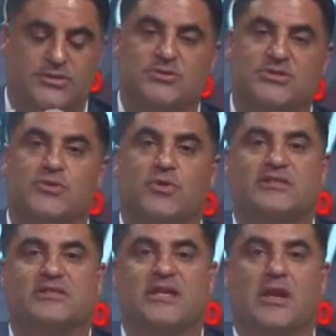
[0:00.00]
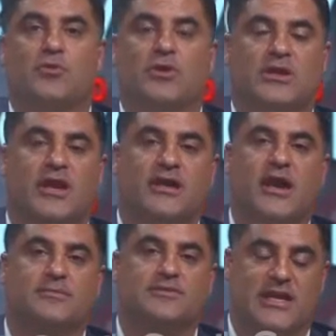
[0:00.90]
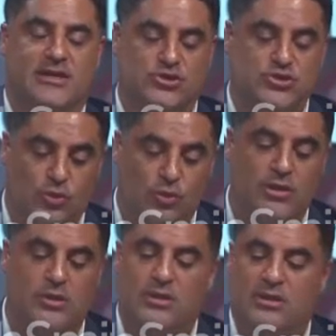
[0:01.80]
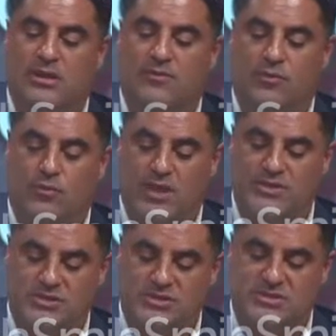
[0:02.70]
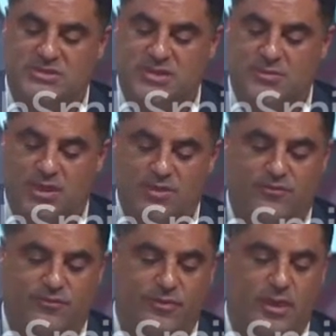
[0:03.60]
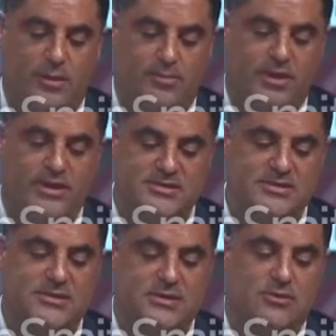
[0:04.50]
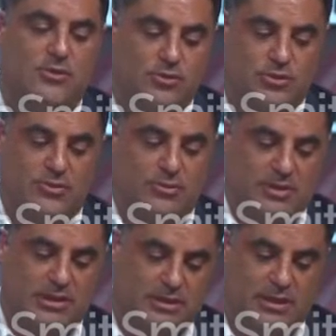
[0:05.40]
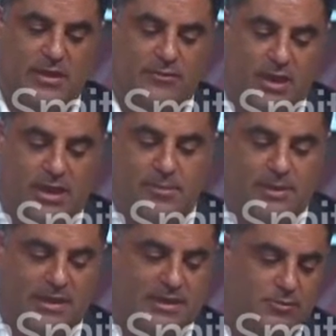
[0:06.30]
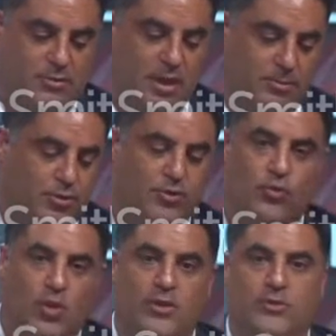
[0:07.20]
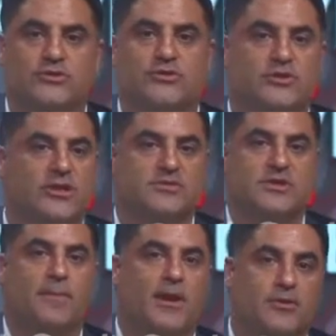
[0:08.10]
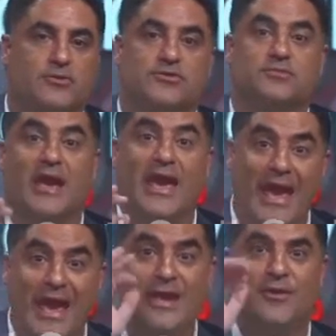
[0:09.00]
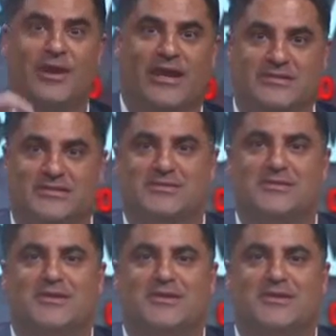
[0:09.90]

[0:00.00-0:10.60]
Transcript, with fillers: too. tytnetwork.com slash join if you're watching this in some other uh, place although that would be a little ironic, but I think we might put one or two clips up on YouTube. Anyways,